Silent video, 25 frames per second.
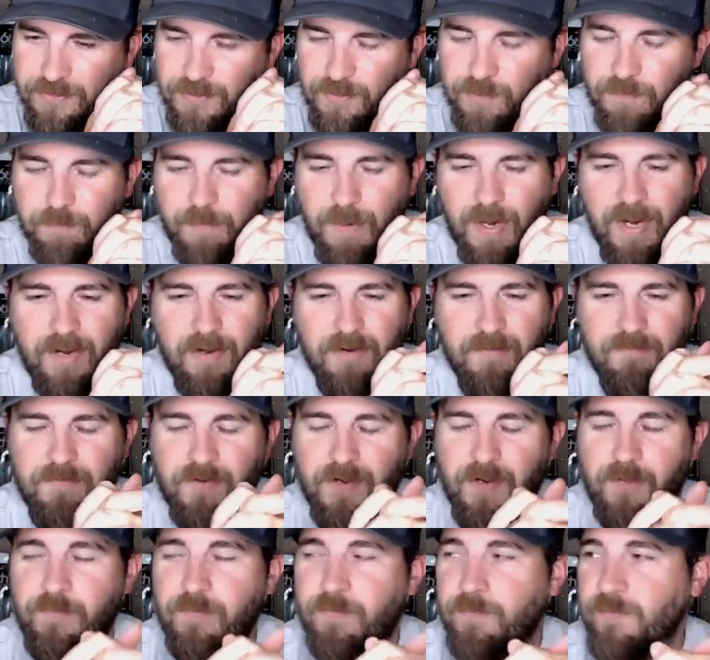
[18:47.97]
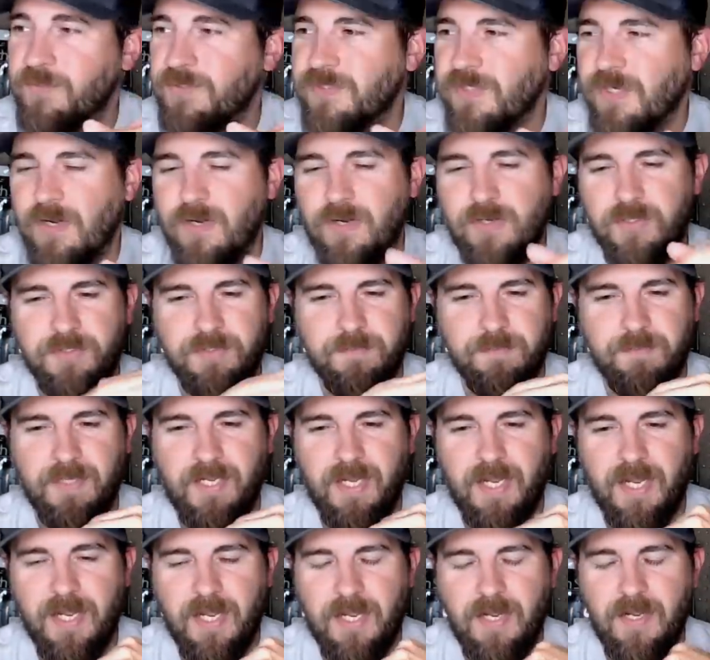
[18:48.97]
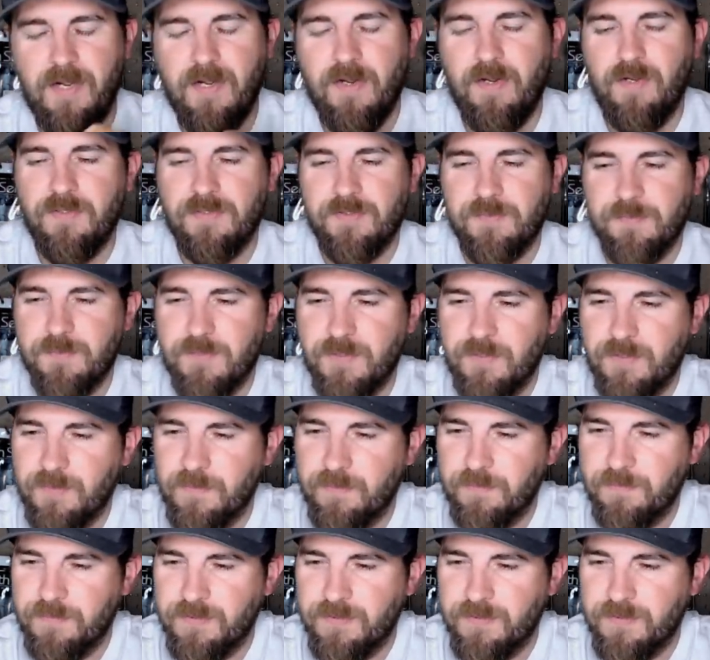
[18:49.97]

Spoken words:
Byron Velvet was an awesome guy. Awesome dude.